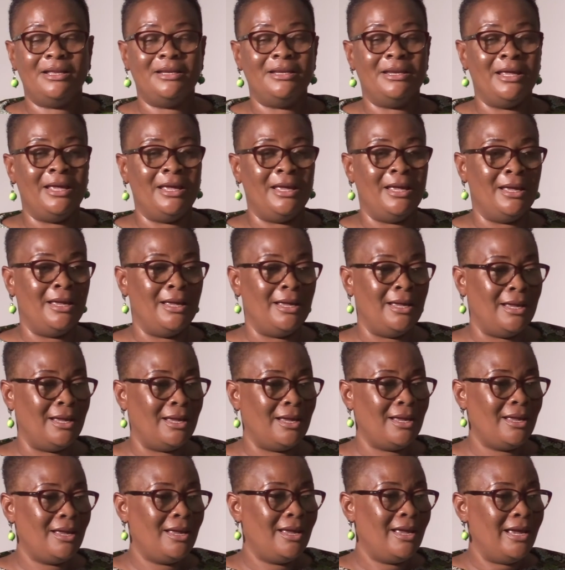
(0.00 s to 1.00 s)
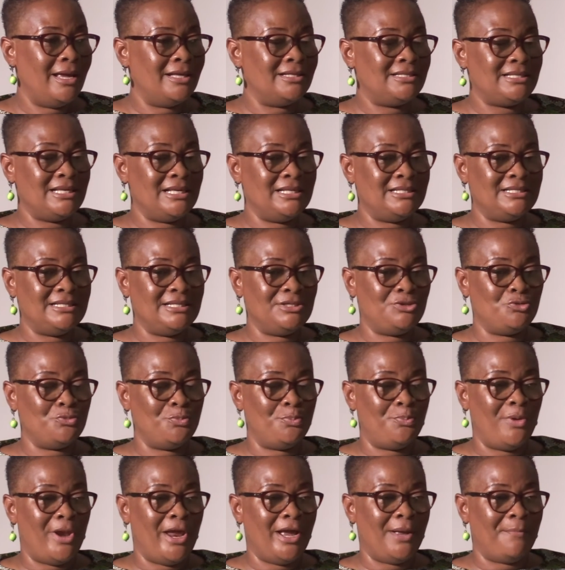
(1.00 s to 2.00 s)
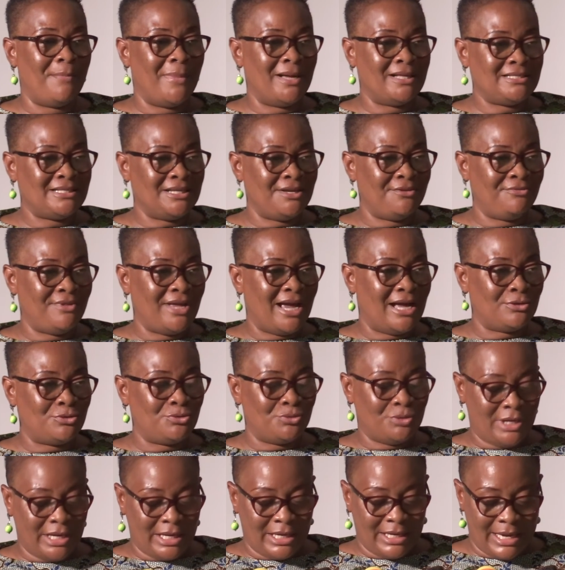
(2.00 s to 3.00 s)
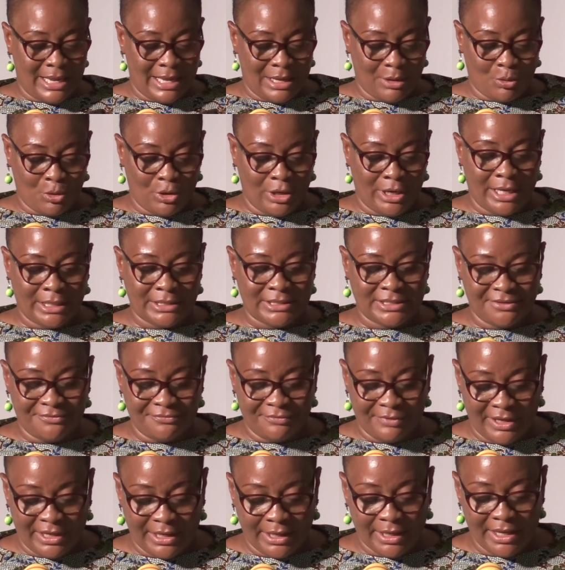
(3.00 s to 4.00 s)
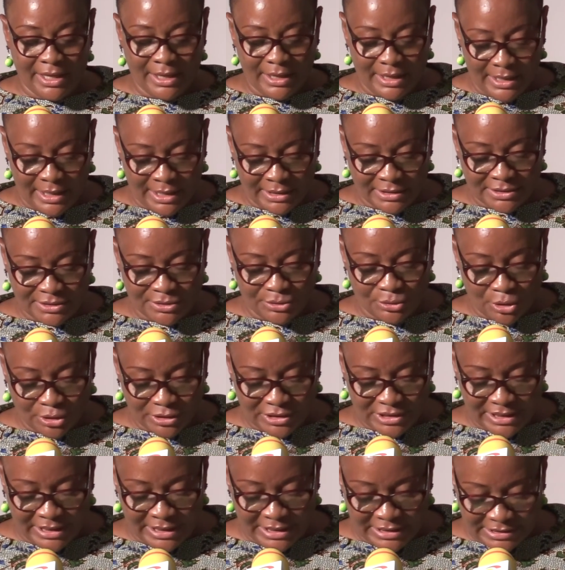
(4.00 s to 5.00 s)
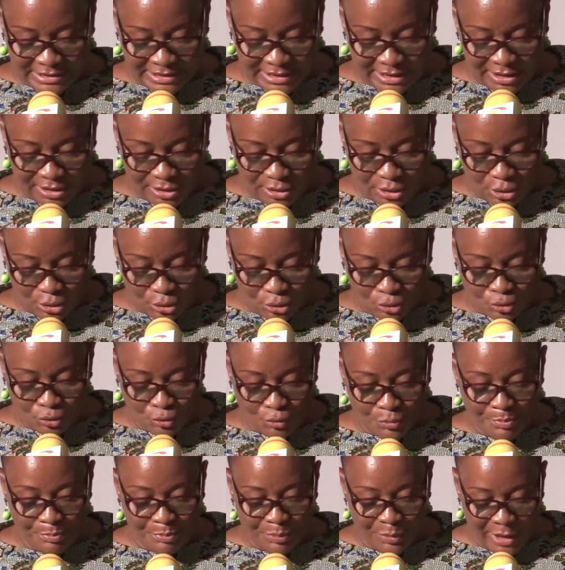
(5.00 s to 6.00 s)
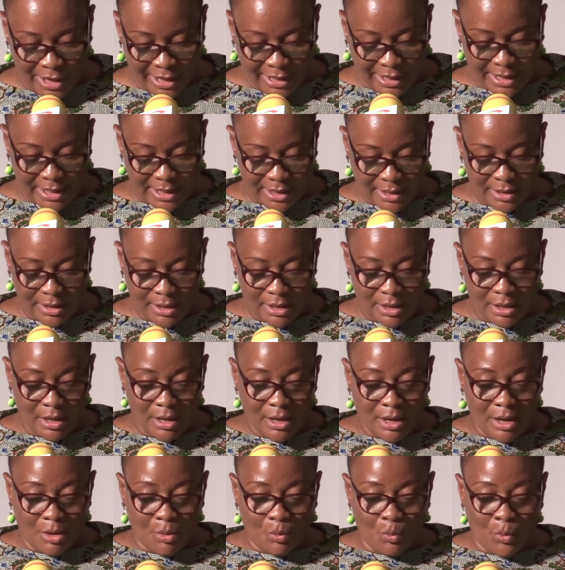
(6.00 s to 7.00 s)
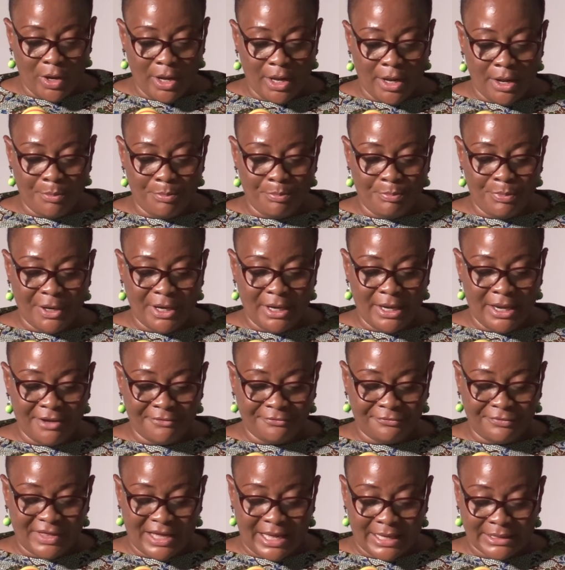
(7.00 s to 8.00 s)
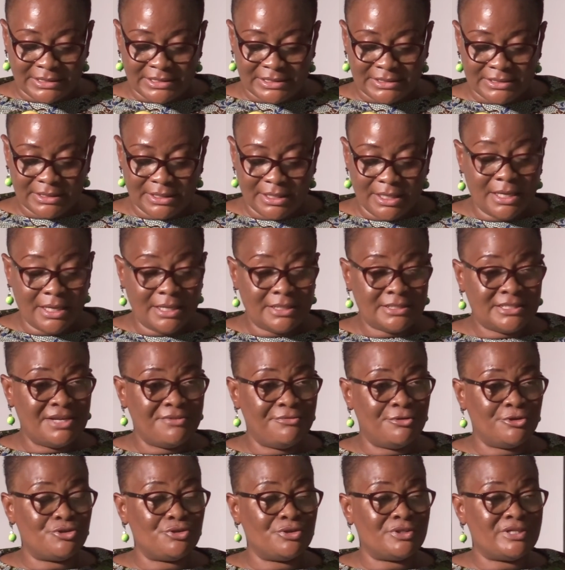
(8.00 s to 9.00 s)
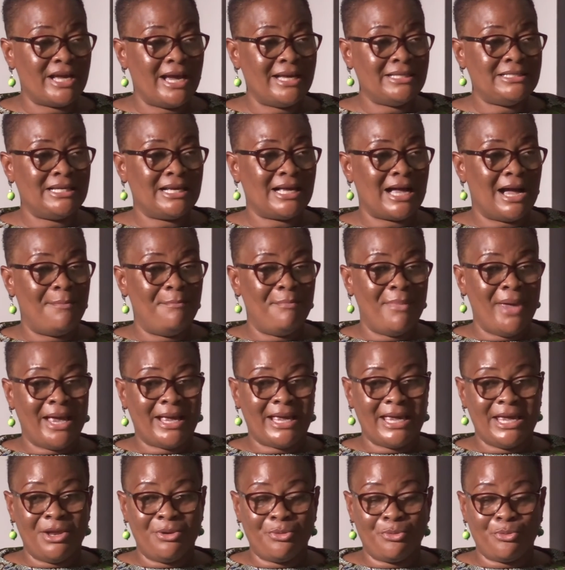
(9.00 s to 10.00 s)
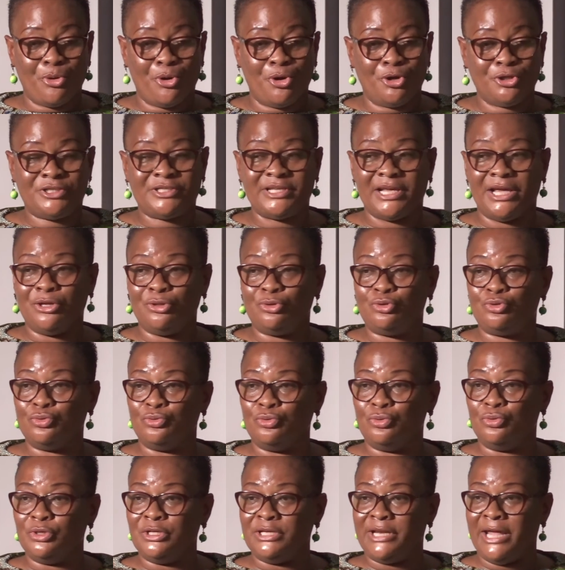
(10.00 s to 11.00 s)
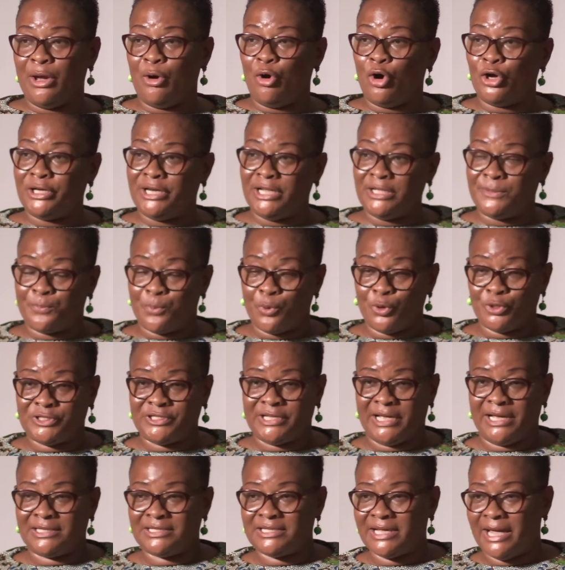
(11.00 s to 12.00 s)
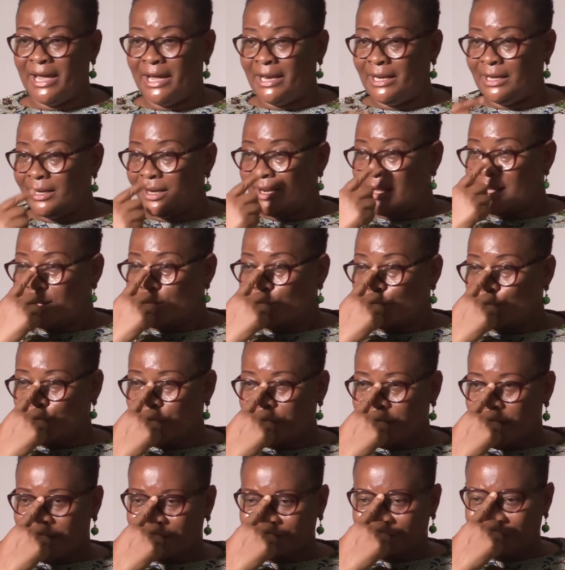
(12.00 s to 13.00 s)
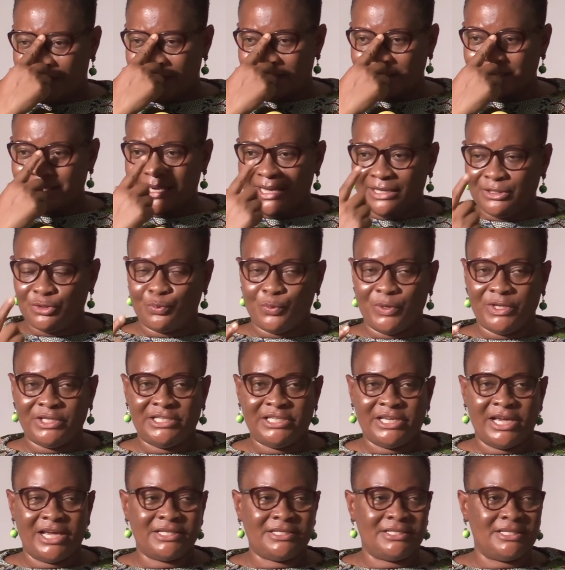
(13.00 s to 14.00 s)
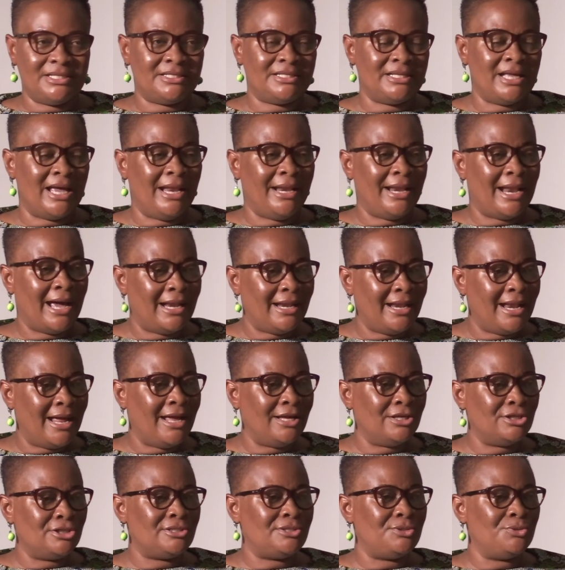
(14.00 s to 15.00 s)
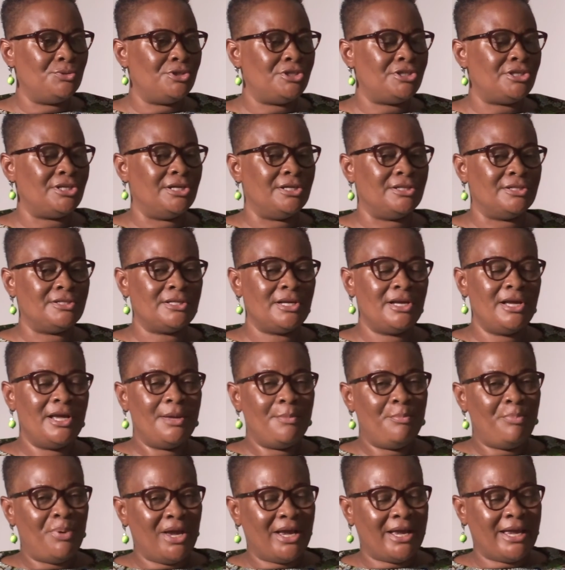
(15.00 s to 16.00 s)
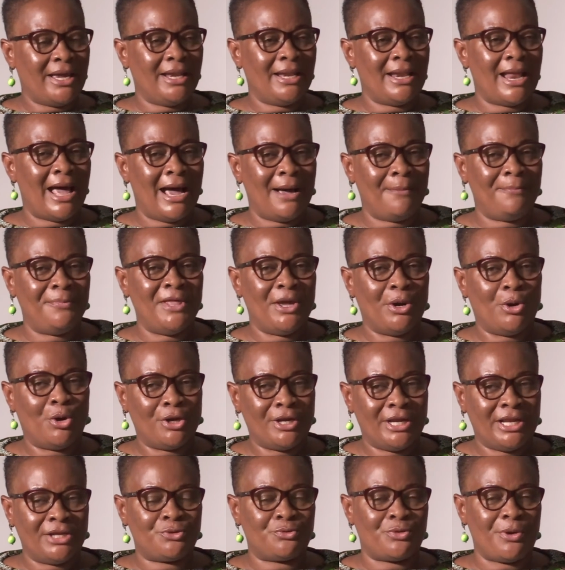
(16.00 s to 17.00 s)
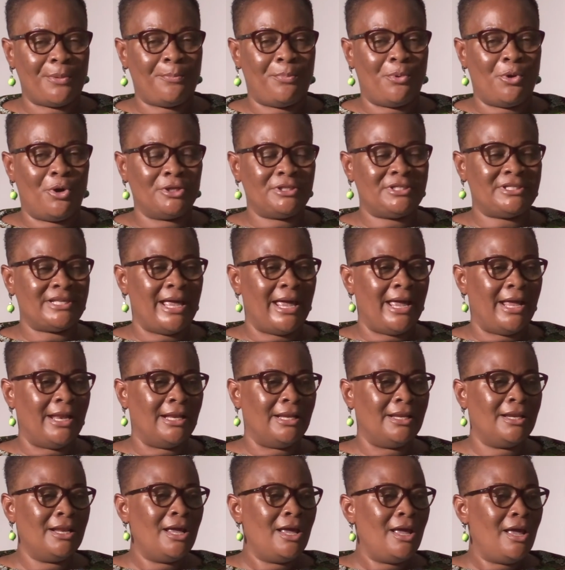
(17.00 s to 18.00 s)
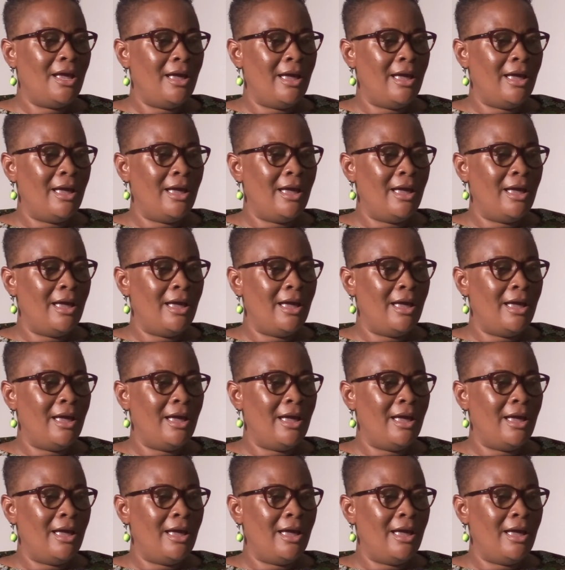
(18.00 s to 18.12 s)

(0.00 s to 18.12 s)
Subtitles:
it's easy to break. But if they are together collectively, it's not easy to break. We believe that civil society can make inroads into the audit process. And we have done that with GSCC and other institutions, picking up the audit reports and